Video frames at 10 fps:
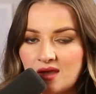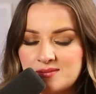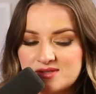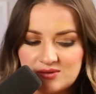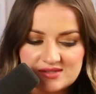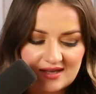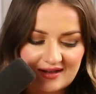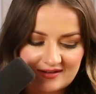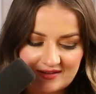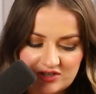I'm so
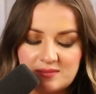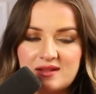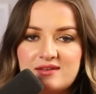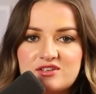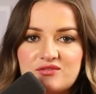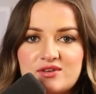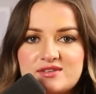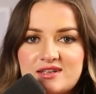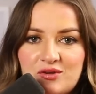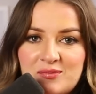excited that she believes
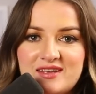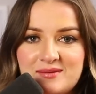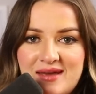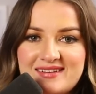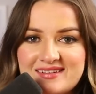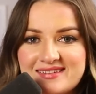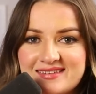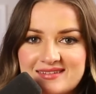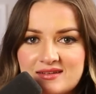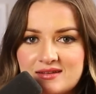diversity of opinion
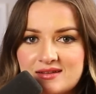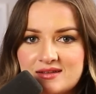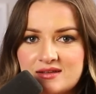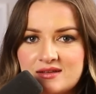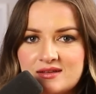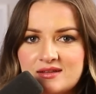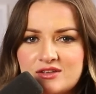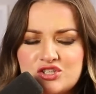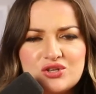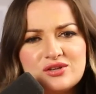matters.
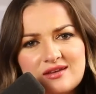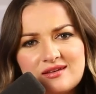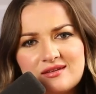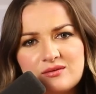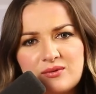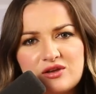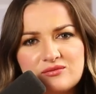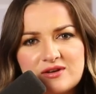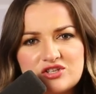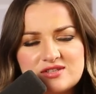Do you think we could
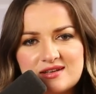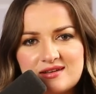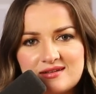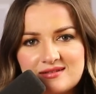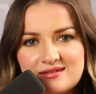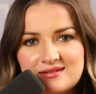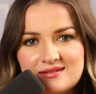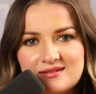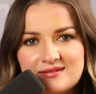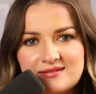register
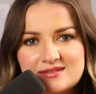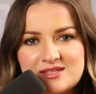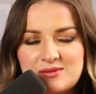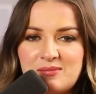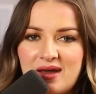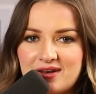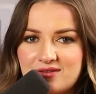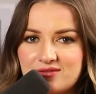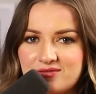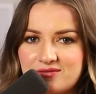to be part
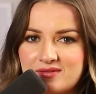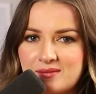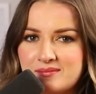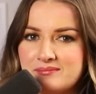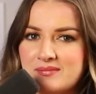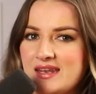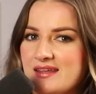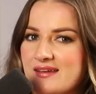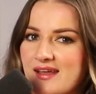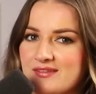of the
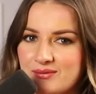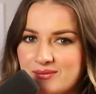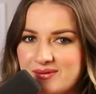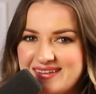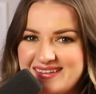media council?